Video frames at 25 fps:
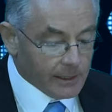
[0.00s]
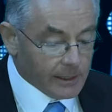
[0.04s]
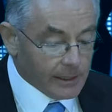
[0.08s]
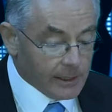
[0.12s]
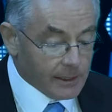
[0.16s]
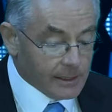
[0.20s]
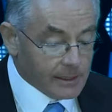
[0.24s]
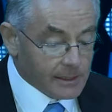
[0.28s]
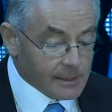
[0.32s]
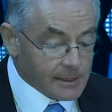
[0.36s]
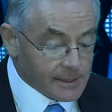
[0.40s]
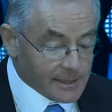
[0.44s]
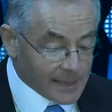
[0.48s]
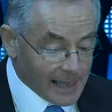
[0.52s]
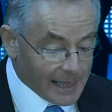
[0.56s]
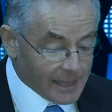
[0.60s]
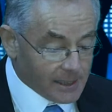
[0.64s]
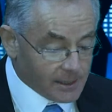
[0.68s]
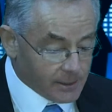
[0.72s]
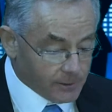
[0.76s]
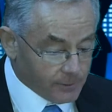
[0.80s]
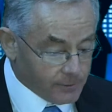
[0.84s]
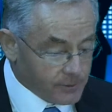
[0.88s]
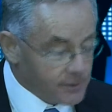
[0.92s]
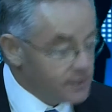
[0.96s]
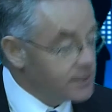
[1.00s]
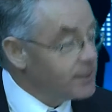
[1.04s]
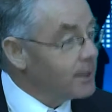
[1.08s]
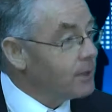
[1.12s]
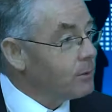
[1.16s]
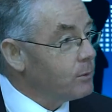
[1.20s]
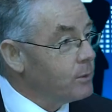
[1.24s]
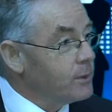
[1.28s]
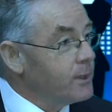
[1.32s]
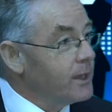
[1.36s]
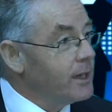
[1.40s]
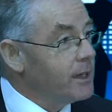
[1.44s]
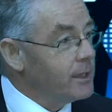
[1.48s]
incentives that
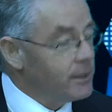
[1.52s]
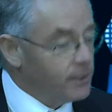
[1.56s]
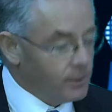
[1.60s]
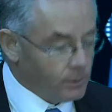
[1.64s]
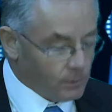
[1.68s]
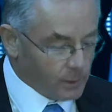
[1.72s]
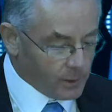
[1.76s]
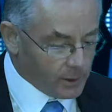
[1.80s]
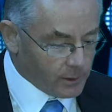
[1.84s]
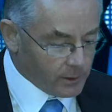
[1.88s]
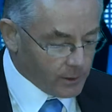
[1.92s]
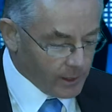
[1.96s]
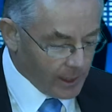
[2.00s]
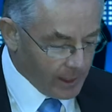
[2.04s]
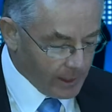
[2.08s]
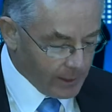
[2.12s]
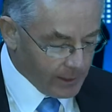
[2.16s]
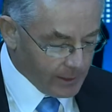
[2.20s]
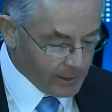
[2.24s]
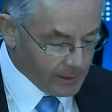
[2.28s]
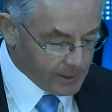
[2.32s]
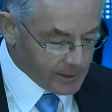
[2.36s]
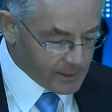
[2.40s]
were there were